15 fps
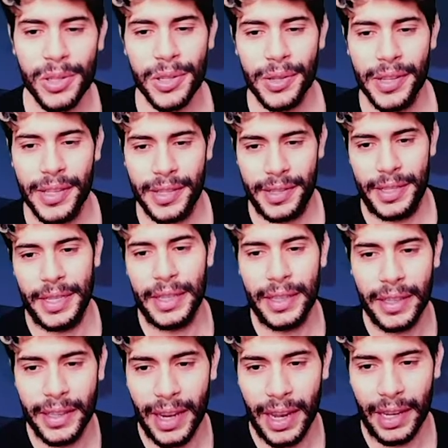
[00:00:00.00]
this
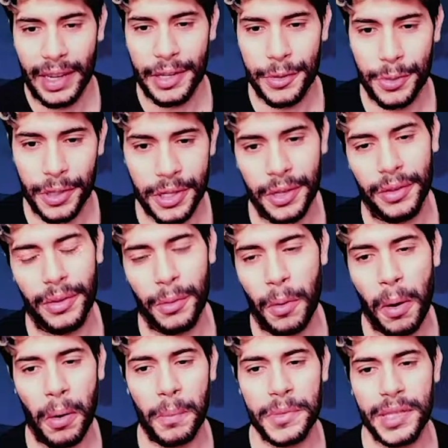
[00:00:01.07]
cheeky ally switch on the
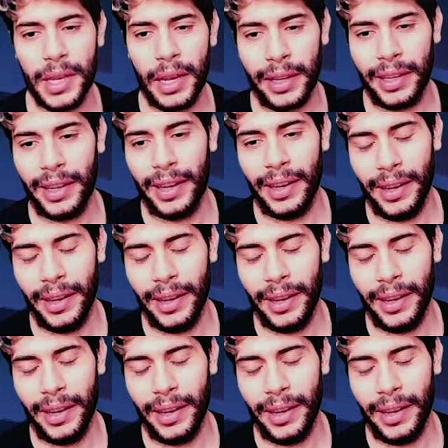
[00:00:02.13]
Rotom side,